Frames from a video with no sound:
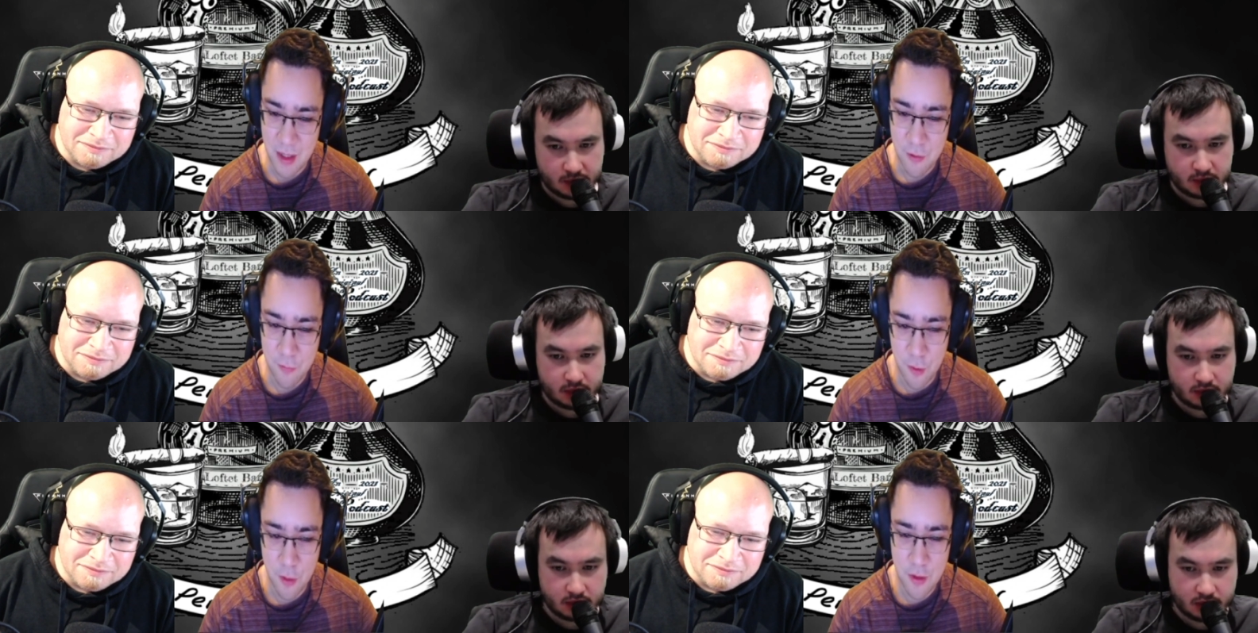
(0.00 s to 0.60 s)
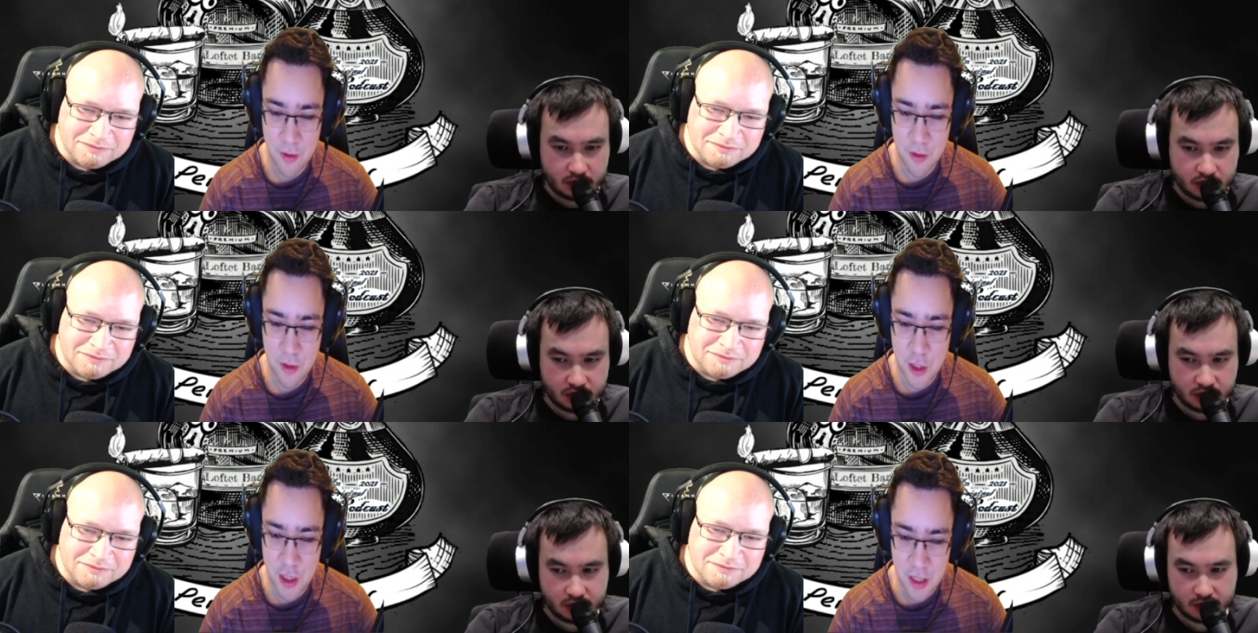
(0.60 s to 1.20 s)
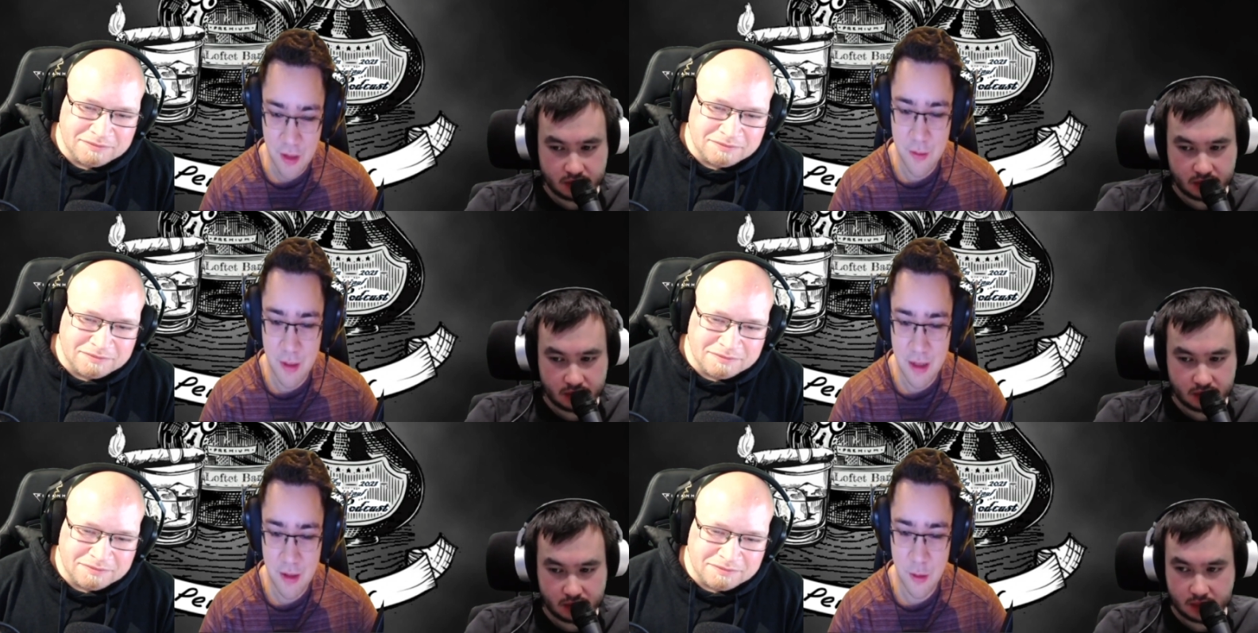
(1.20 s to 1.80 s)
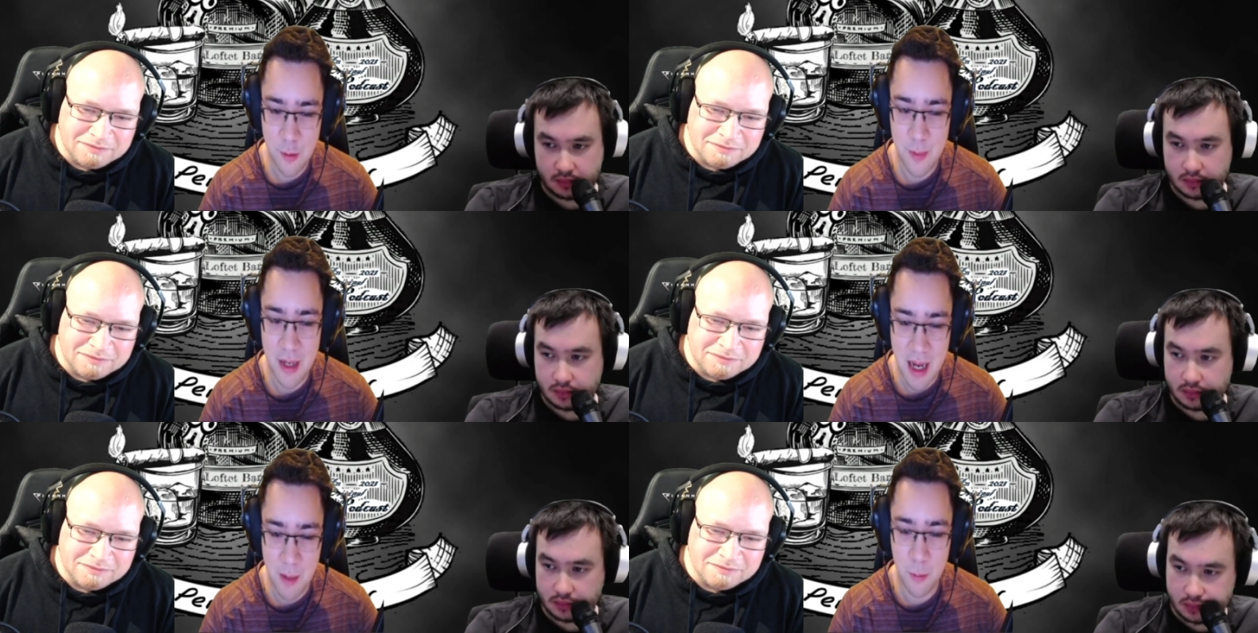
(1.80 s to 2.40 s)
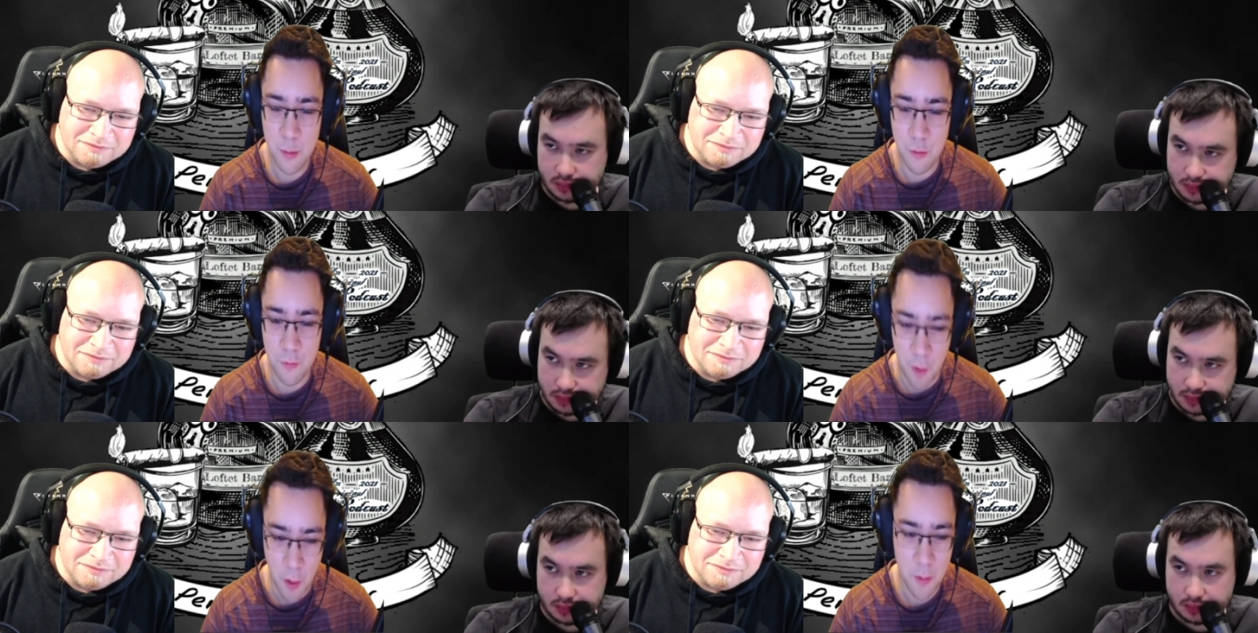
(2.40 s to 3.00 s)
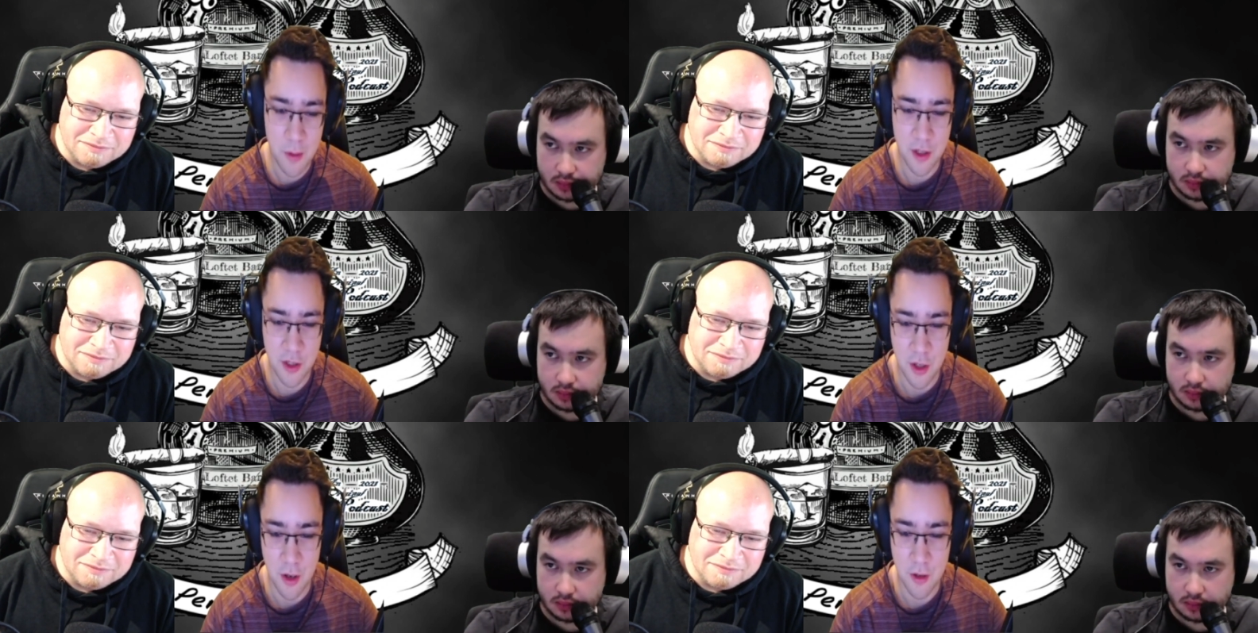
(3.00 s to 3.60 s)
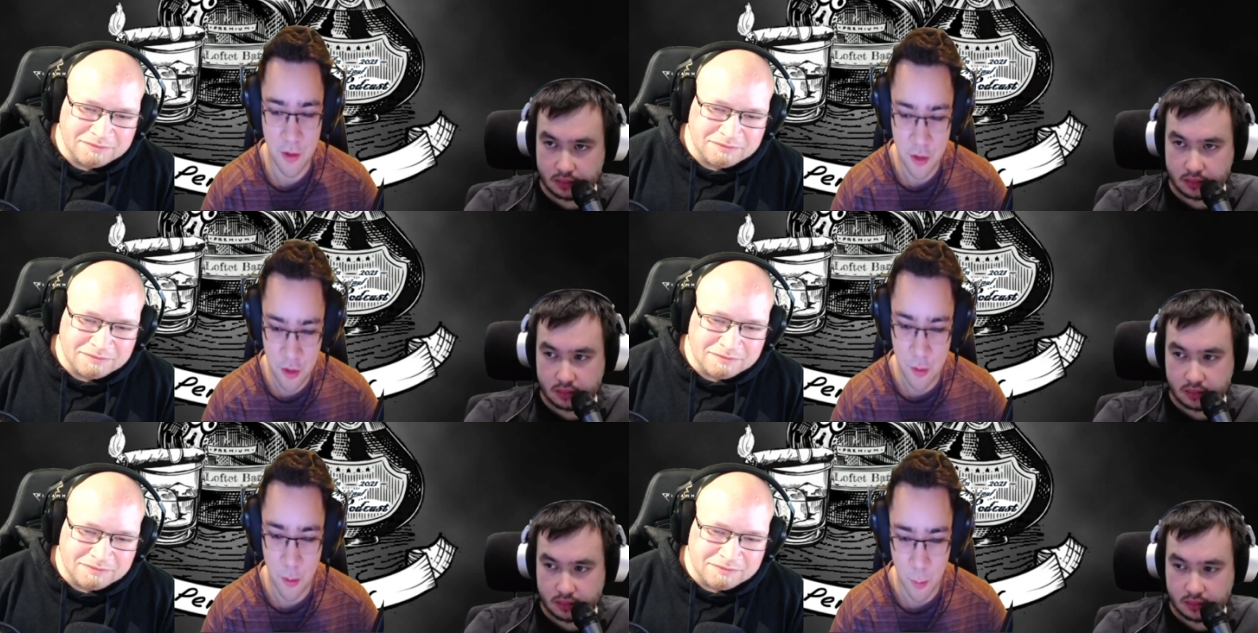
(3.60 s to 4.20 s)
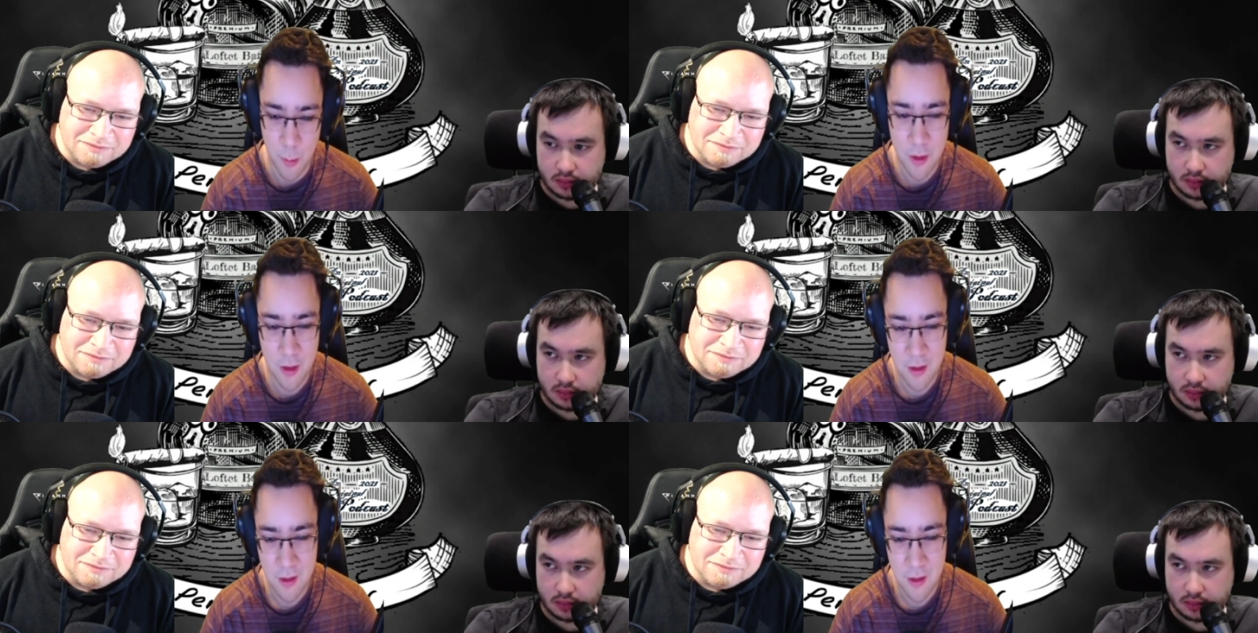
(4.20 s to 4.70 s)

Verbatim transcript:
Speaker 1: for children to be able to focus on schoolwork